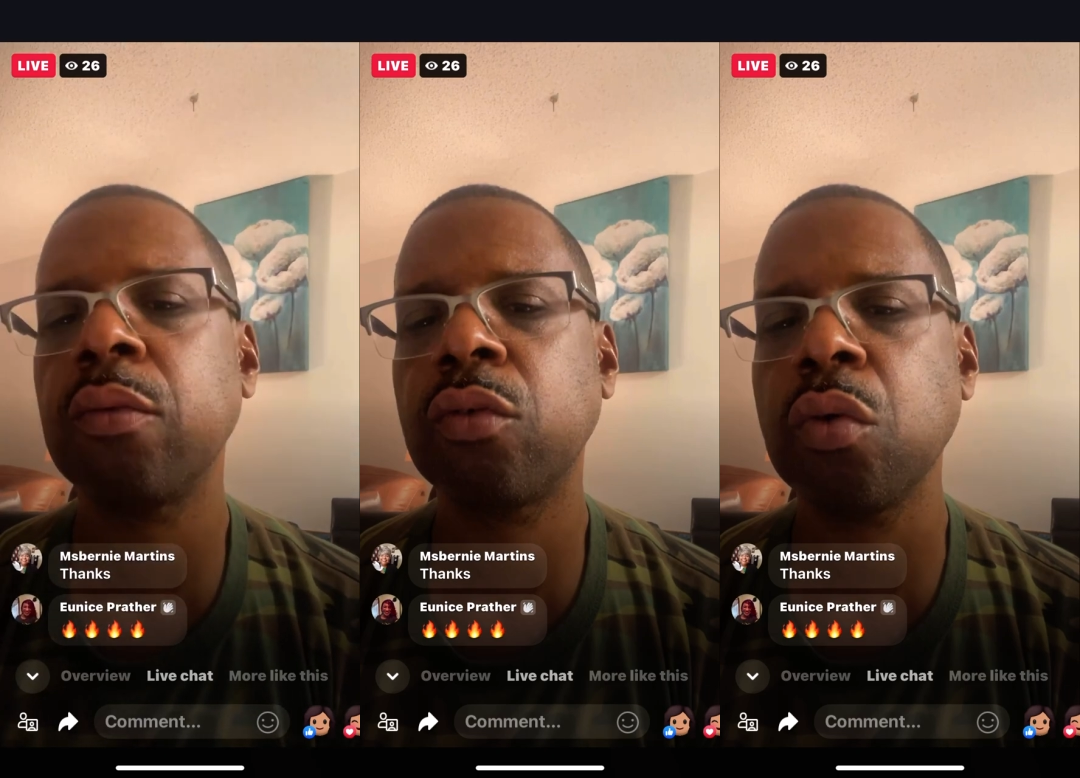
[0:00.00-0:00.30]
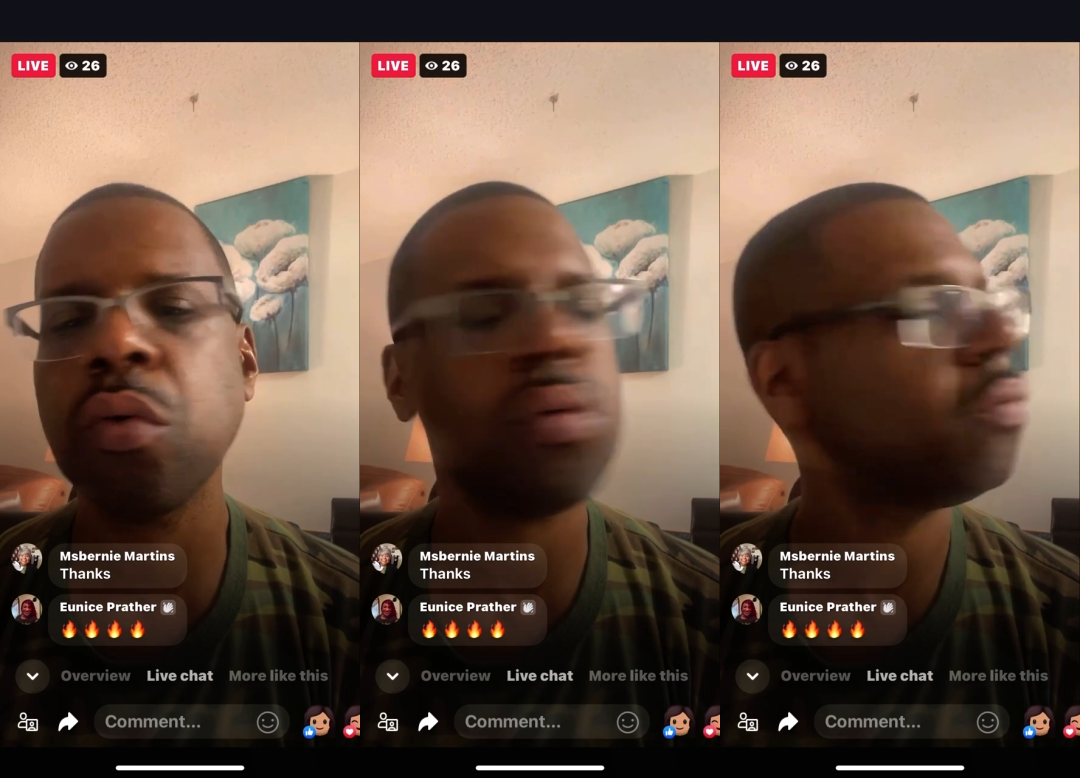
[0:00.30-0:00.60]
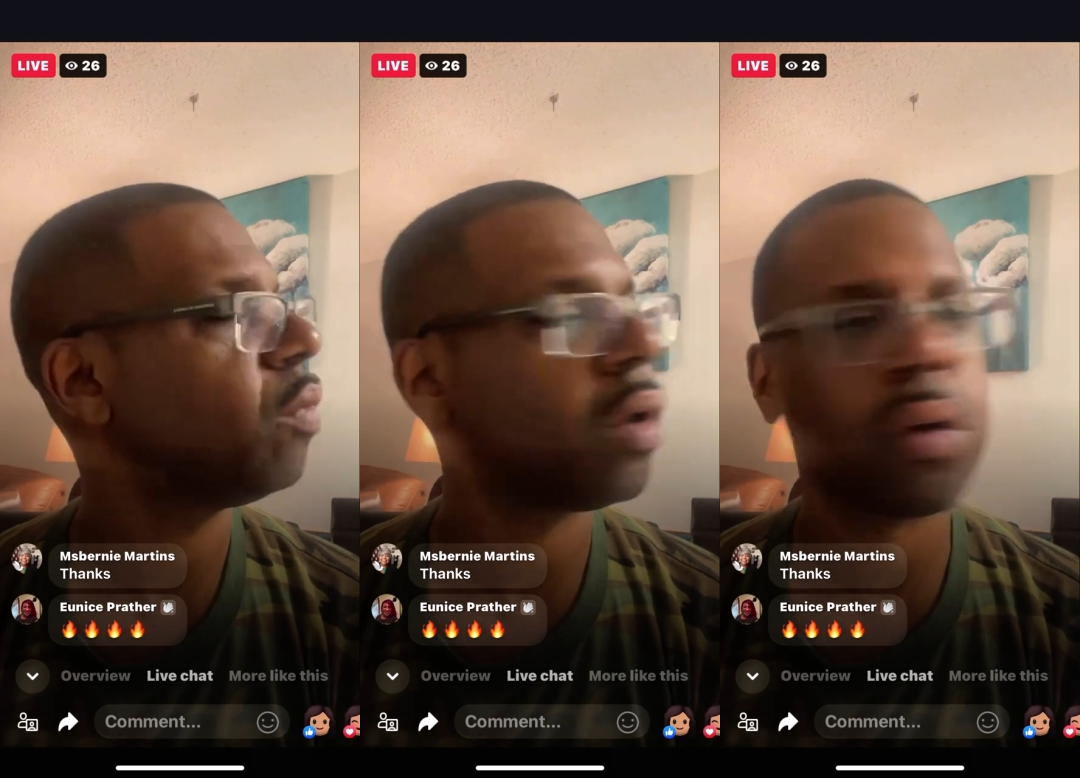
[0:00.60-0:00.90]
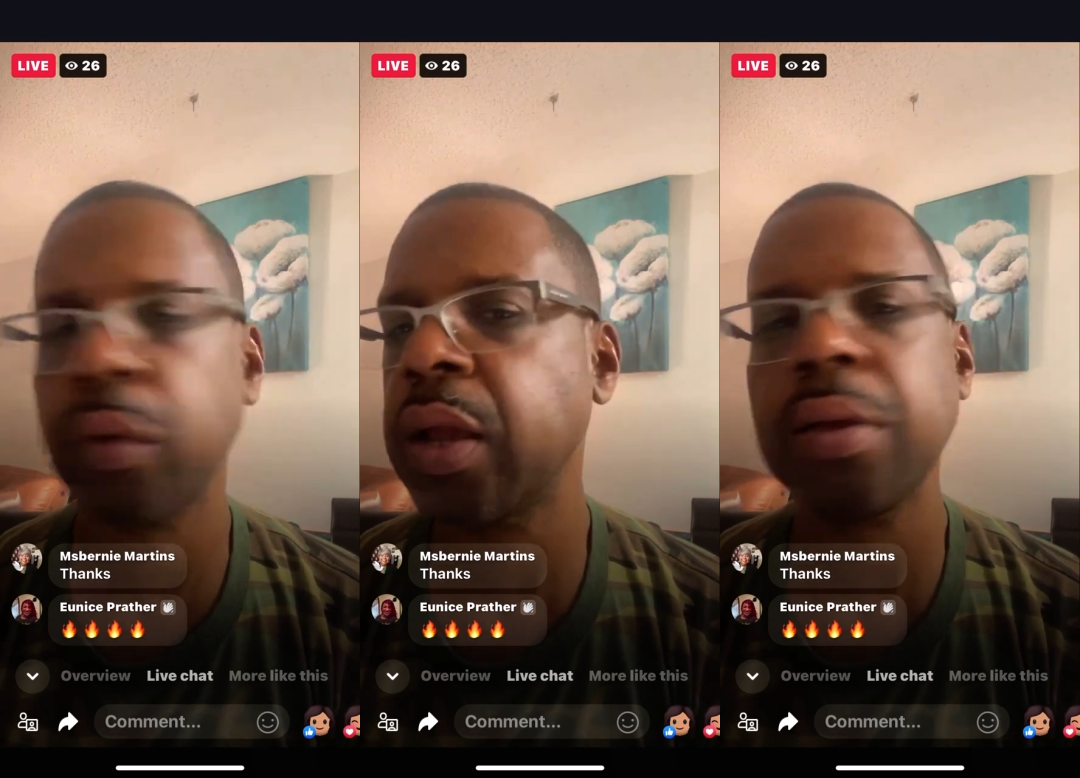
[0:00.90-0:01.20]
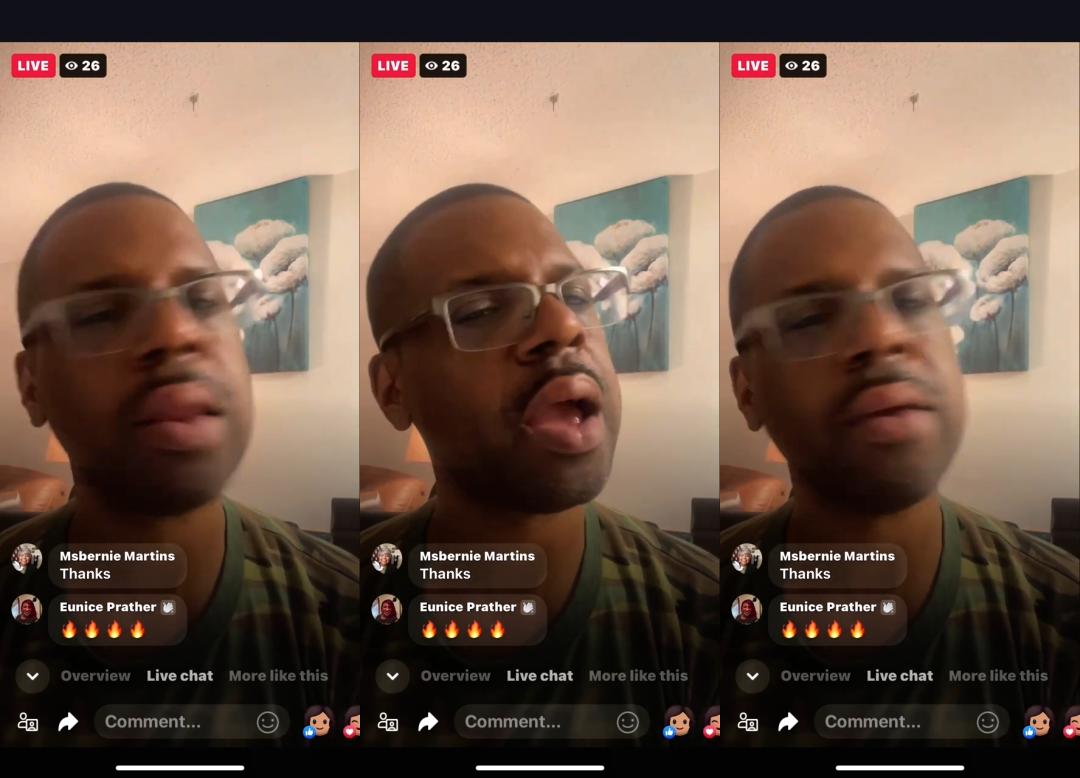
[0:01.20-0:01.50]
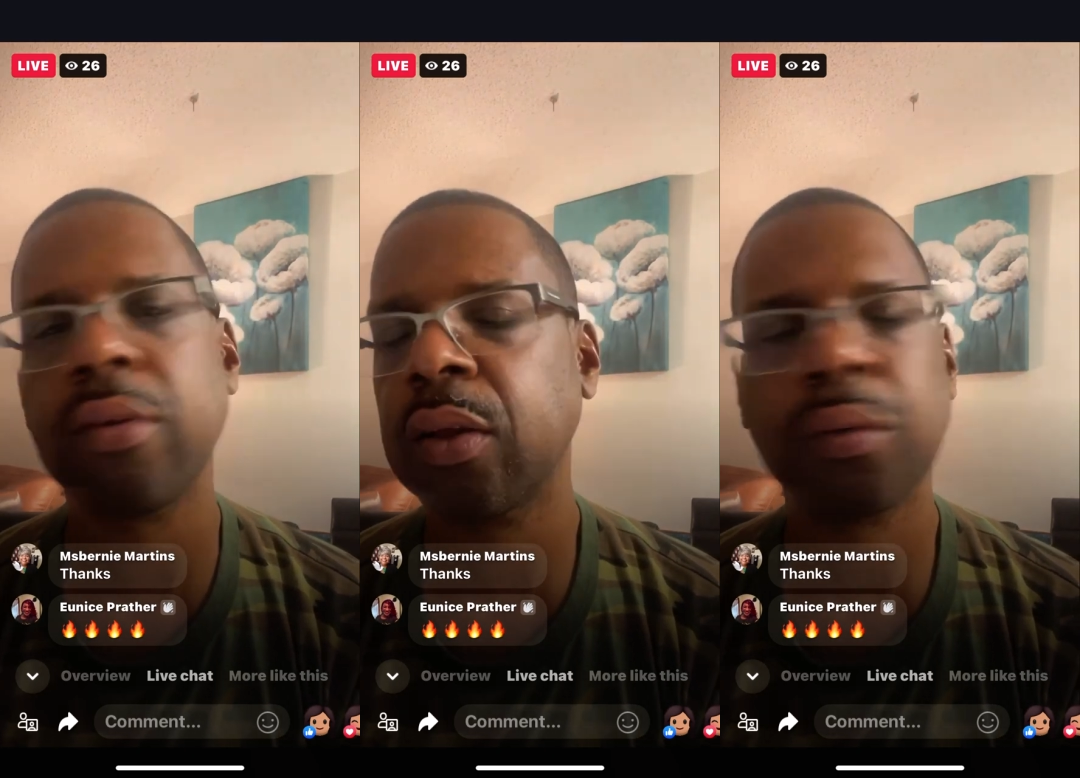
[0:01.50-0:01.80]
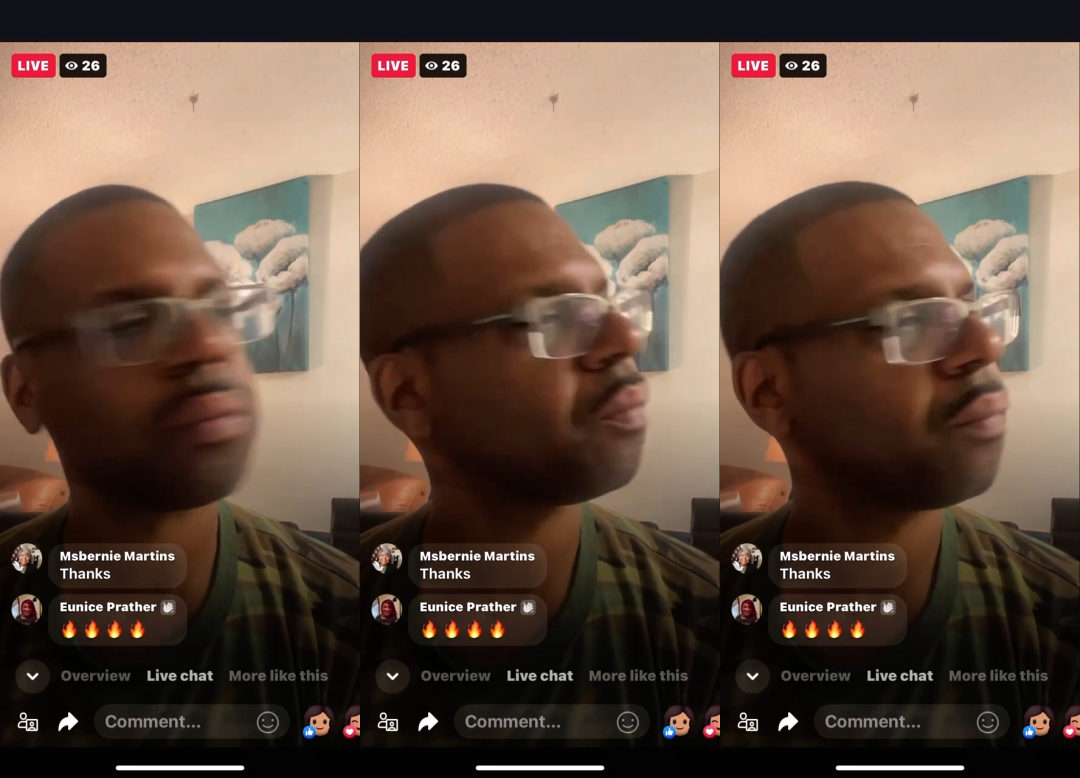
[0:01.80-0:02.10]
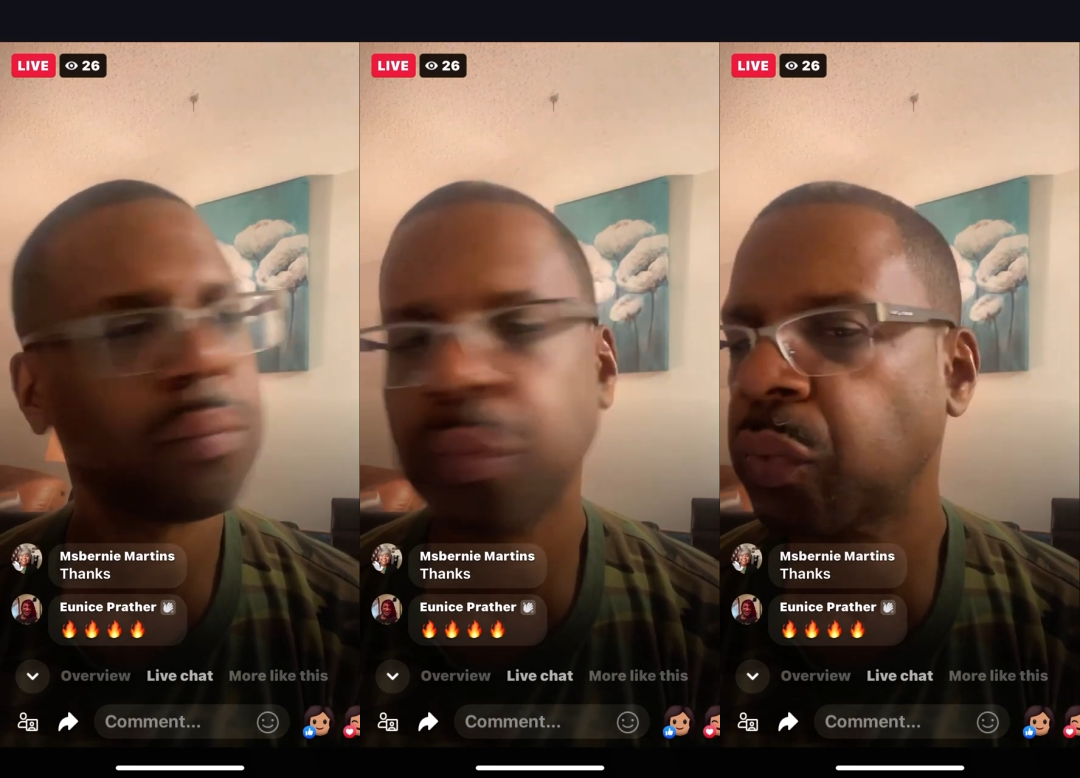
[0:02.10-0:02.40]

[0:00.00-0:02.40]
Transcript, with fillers: He gives you the green light.